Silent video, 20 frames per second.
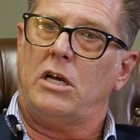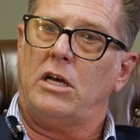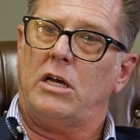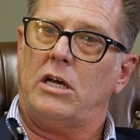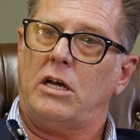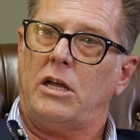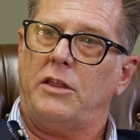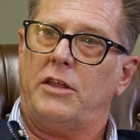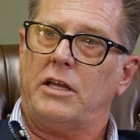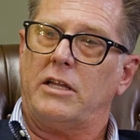
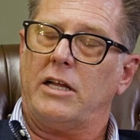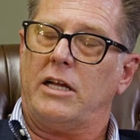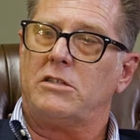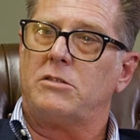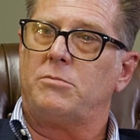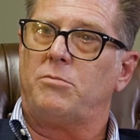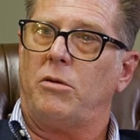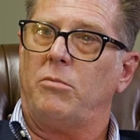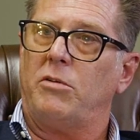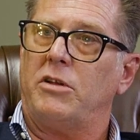I think
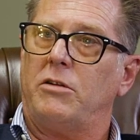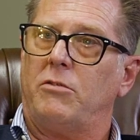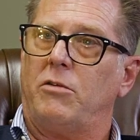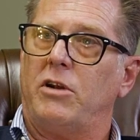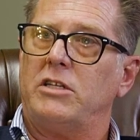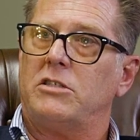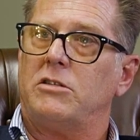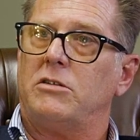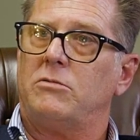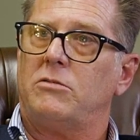that's probably the
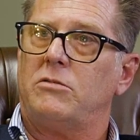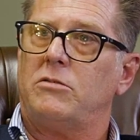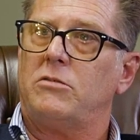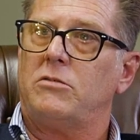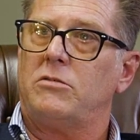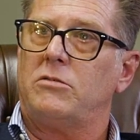reason.